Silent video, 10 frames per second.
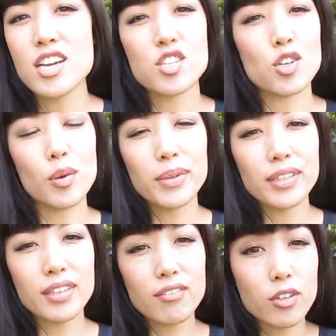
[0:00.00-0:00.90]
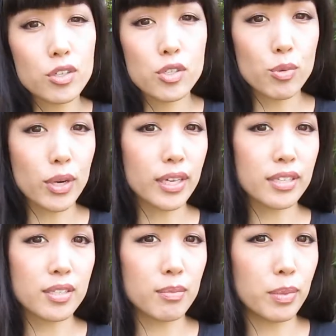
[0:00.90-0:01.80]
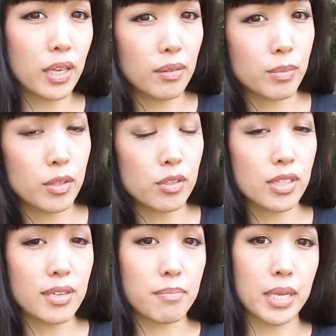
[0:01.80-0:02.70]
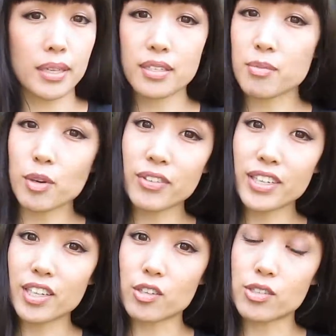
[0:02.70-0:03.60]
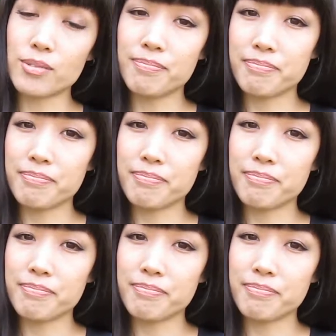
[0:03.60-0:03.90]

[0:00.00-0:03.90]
So I'll be looking forward to writing some blog posts and making some more videos.